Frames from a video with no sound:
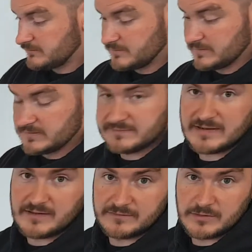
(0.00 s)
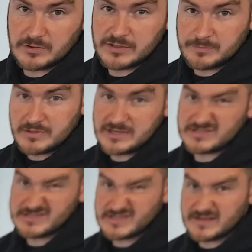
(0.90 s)
relief valve, or your
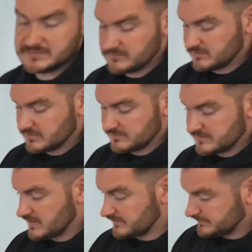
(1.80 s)
pressure safety relief valve.